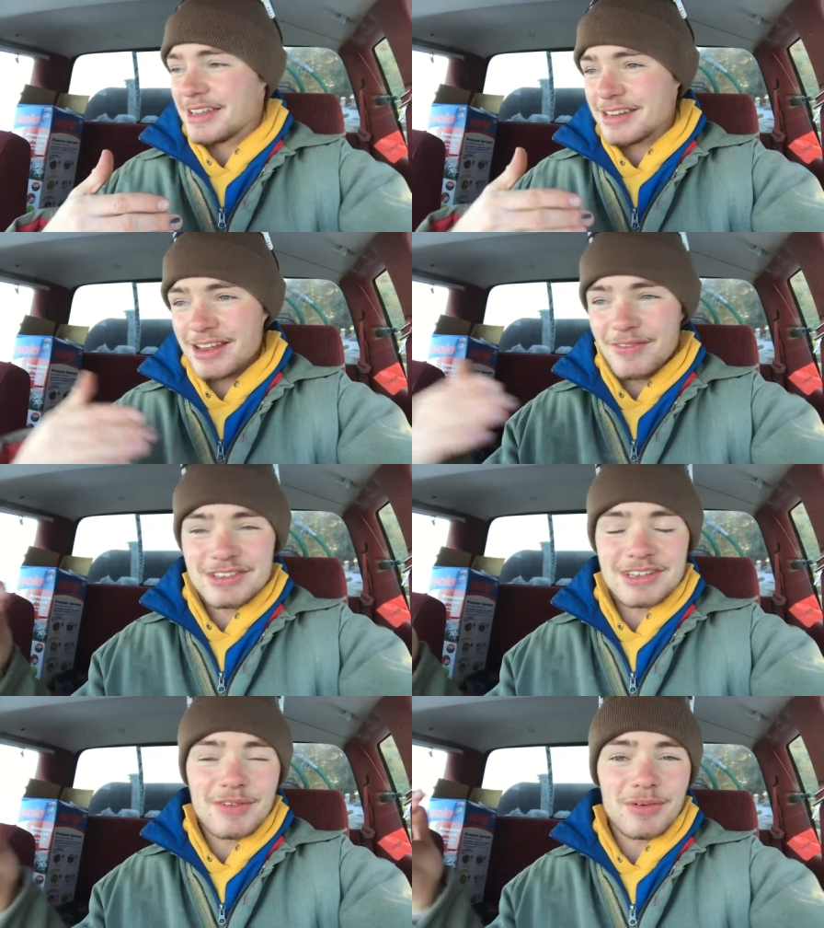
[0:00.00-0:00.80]
None of
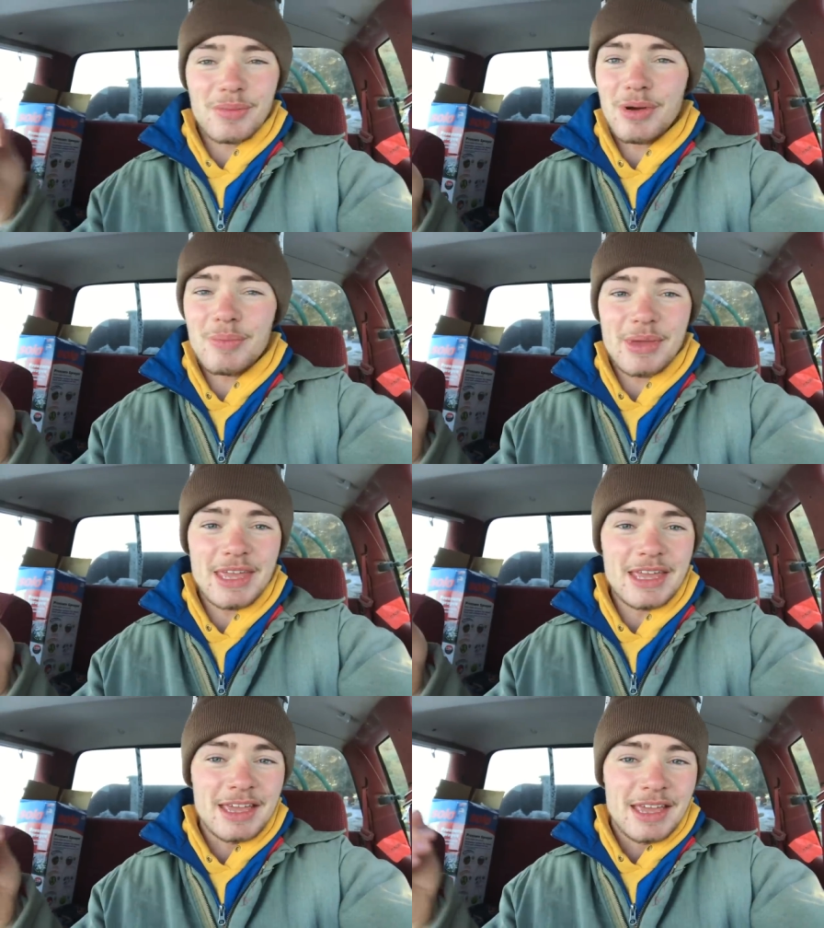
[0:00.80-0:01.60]
us ever will
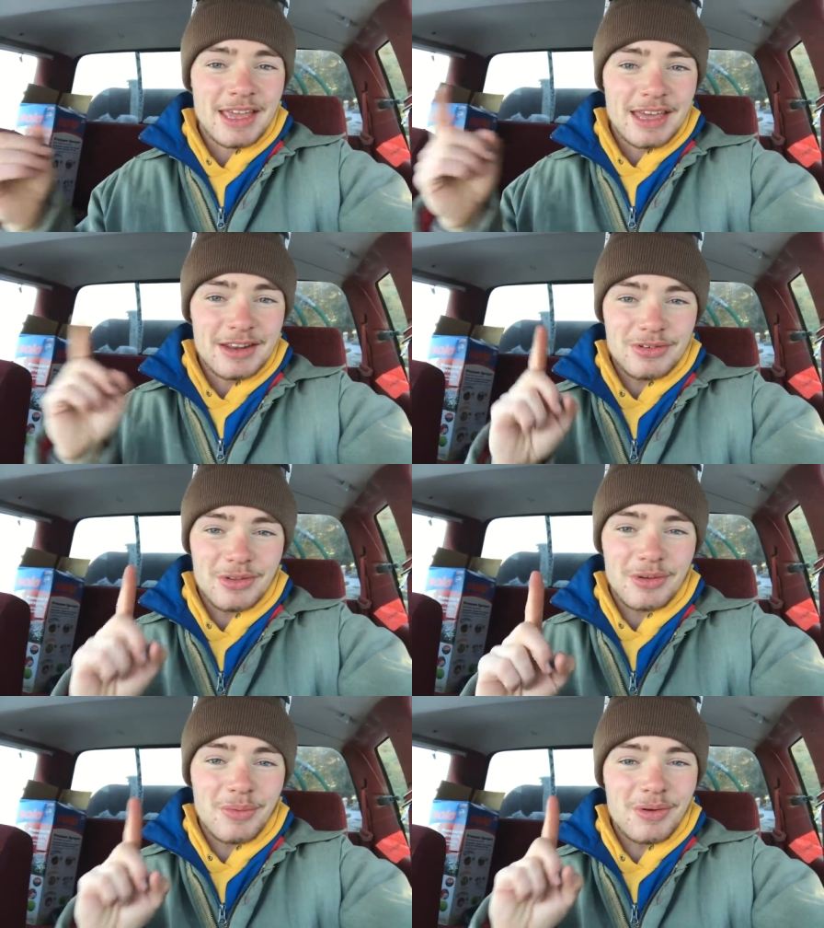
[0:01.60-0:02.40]
be. there's
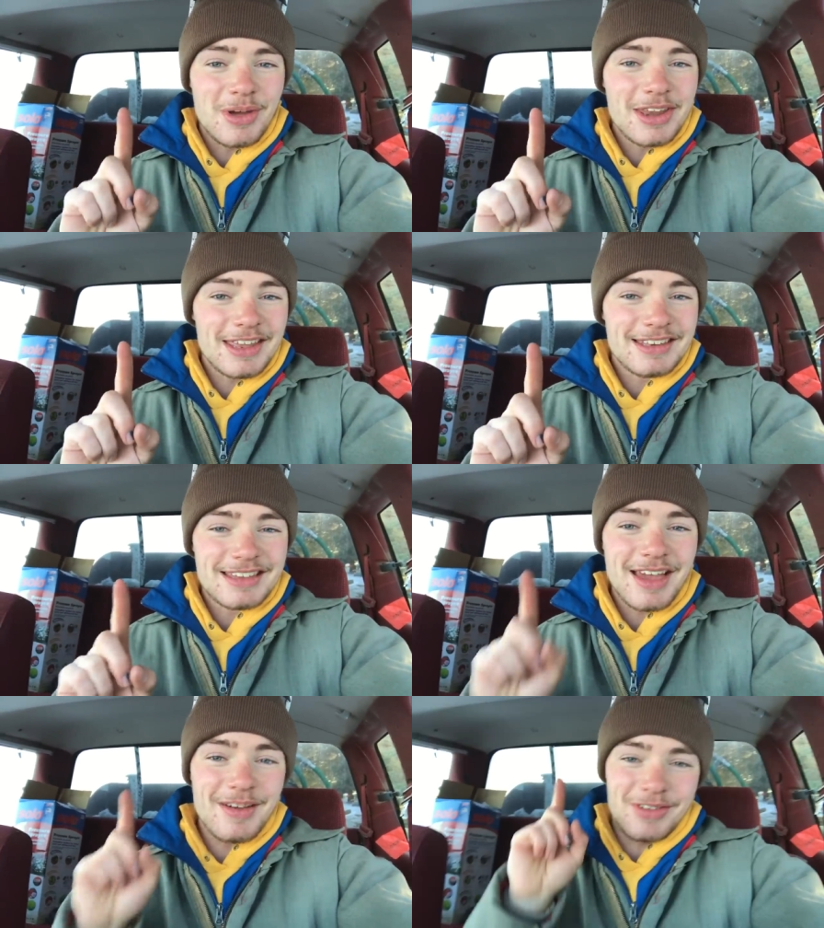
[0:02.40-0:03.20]
only one way to get
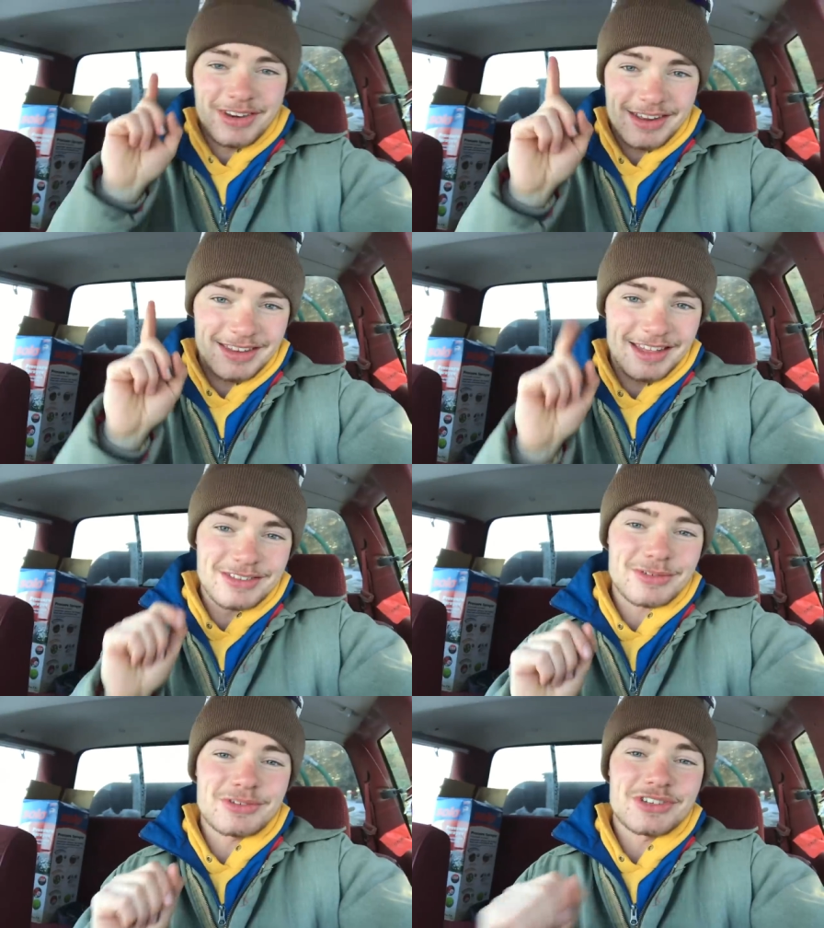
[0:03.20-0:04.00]
to heaven, and
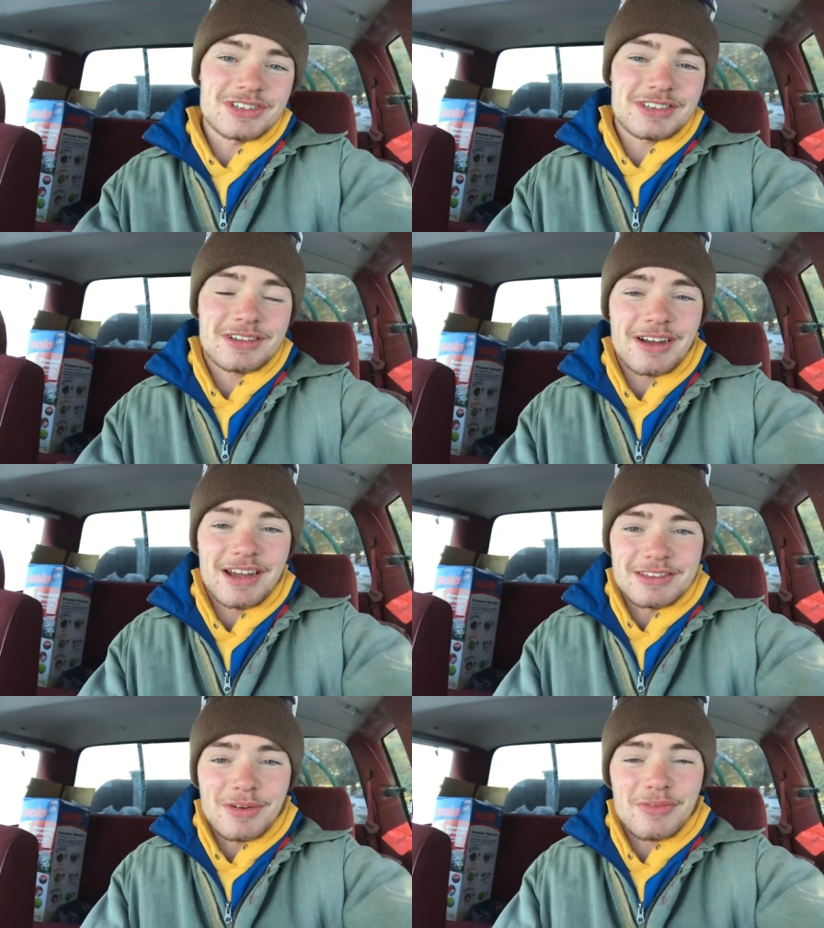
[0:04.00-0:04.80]
that's through Jesus
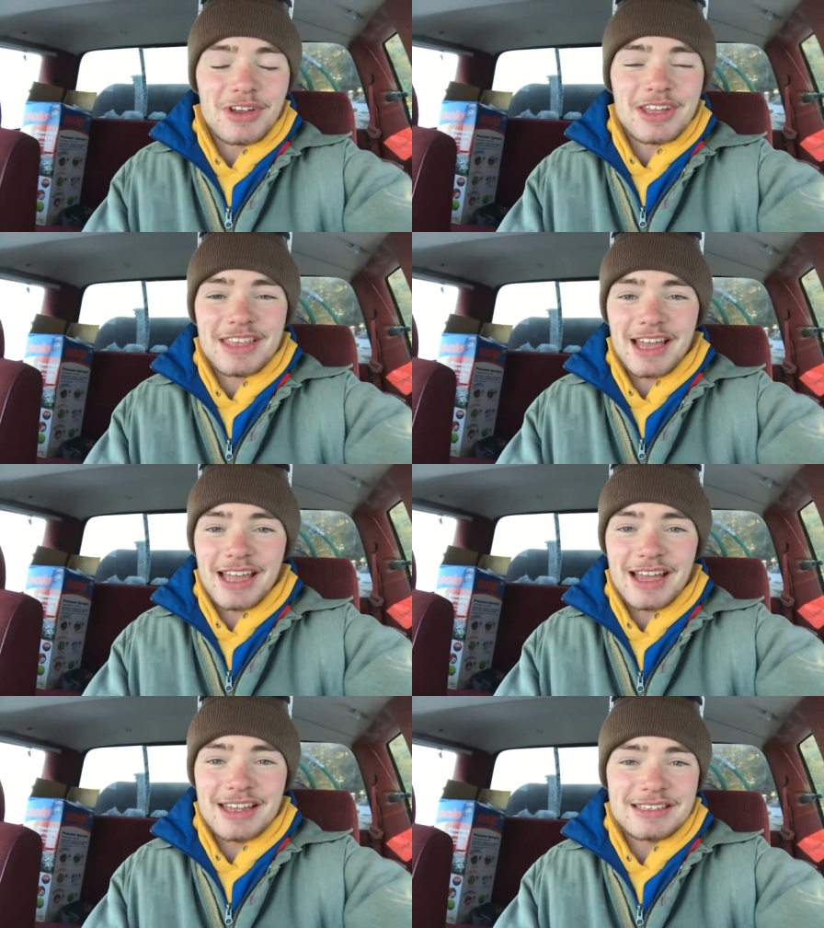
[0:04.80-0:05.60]
Christ. Don't forget that,
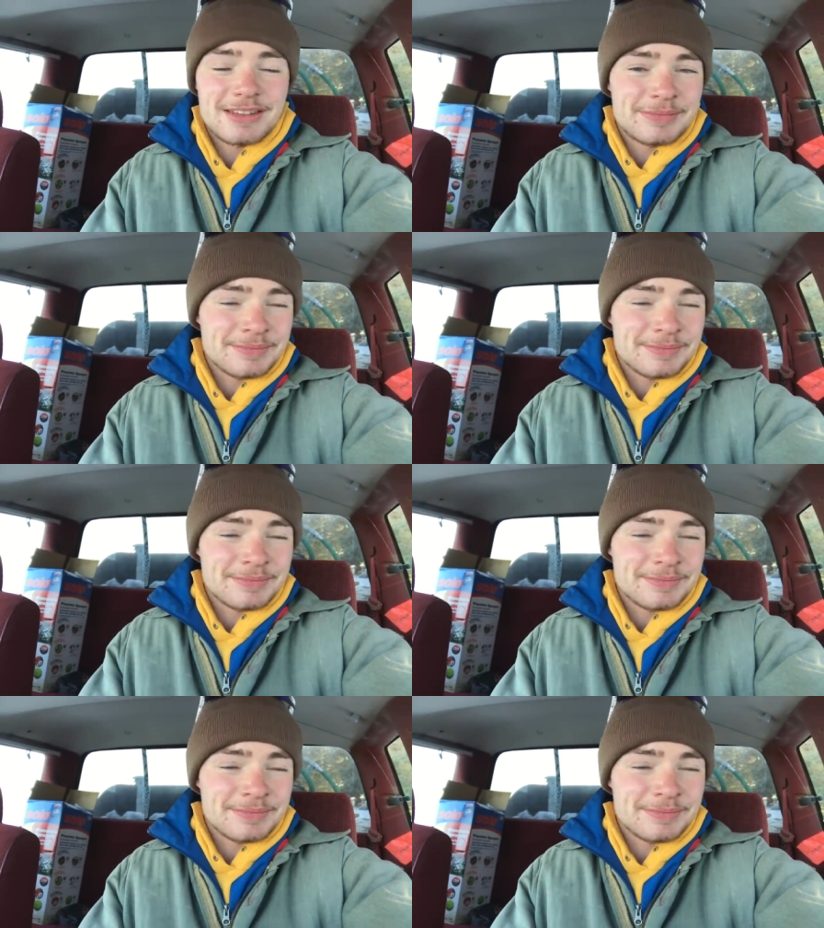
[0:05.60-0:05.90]
guys.